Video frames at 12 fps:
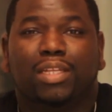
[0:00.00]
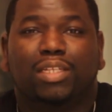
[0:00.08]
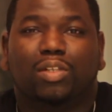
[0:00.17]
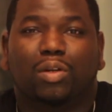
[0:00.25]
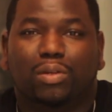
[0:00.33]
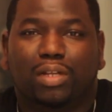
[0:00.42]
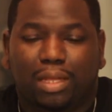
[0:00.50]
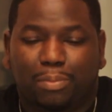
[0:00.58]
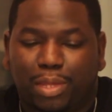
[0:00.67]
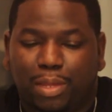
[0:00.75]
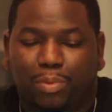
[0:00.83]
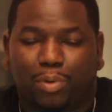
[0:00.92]
So
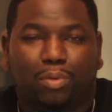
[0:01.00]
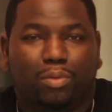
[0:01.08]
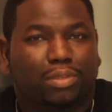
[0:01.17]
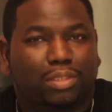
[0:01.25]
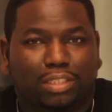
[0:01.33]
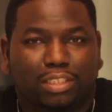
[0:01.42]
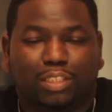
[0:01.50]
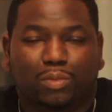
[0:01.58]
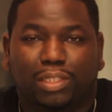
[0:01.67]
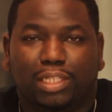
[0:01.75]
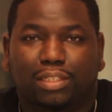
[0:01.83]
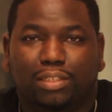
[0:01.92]
people, this is
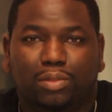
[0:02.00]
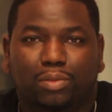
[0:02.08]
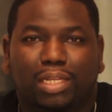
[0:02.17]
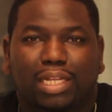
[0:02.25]
what they do.